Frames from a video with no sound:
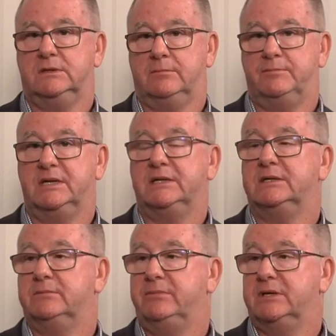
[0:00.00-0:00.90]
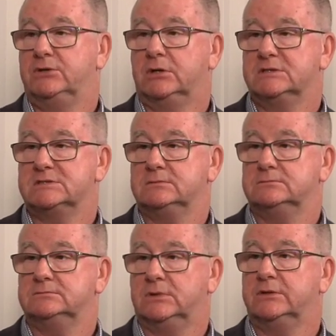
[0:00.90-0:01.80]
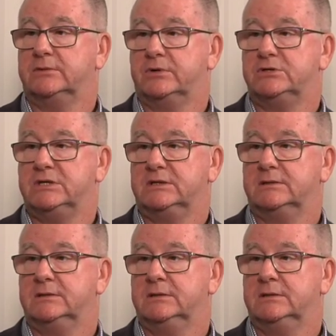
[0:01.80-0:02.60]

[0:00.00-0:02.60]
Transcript: $1 billion Namibian on the project.